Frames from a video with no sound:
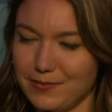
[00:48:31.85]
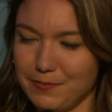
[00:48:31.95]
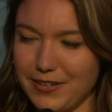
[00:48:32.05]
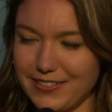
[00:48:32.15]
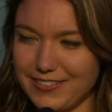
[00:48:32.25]

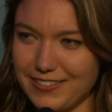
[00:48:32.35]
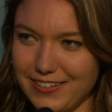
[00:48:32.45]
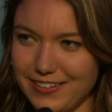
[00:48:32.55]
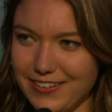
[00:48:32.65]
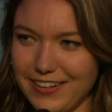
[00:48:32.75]
but
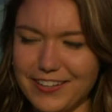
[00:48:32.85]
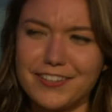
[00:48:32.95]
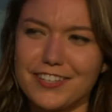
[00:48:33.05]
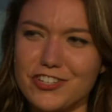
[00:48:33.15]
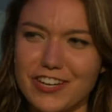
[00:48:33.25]

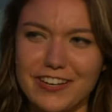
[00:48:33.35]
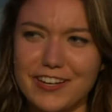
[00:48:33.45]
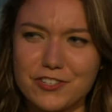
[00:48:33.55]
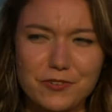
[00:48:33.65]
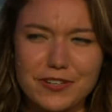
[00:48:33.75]
English and
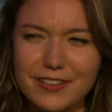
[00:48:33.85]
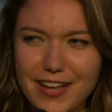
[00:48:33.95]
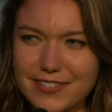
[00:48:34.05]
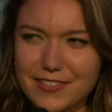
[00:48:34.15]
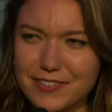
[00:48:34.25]
history
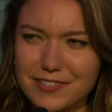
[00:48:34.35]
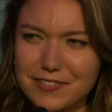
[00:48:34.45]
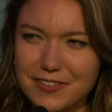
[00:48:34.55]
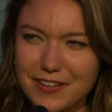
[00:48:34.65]
classes,